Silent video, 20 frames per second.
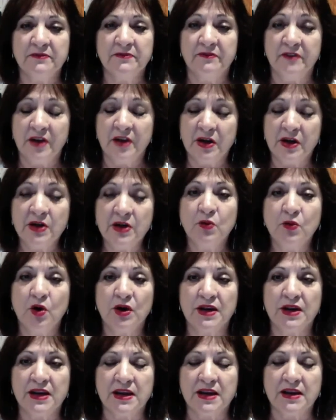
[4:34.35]
very
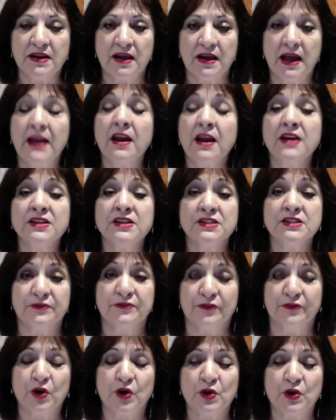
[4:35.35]
rocky, and I just
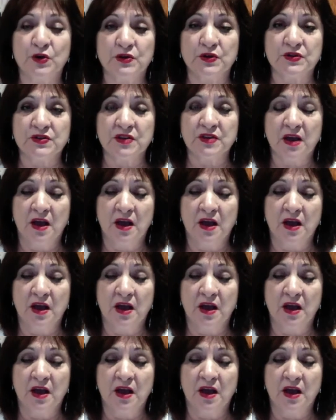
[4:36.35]
froze.